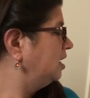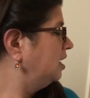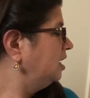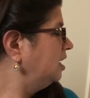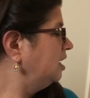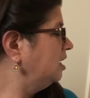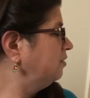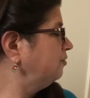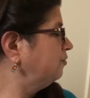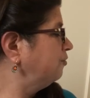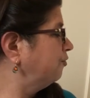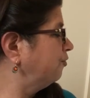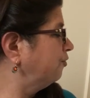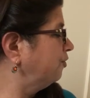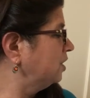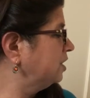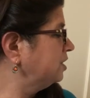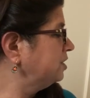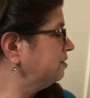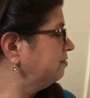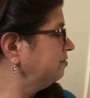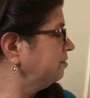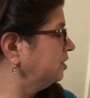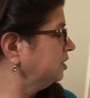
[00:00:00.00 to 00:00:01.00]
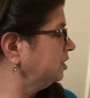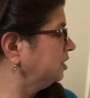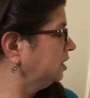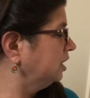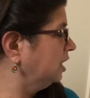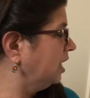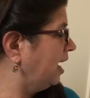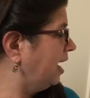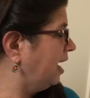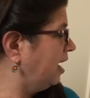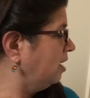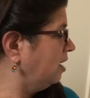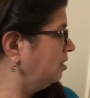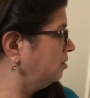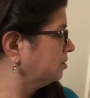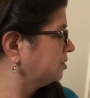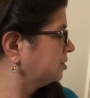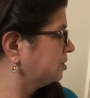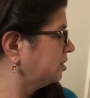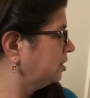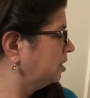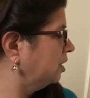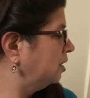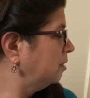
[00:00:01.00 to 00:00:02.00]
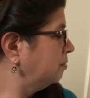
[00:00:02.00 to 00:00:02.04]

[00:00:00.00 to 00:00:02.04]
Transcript: in front of the little house.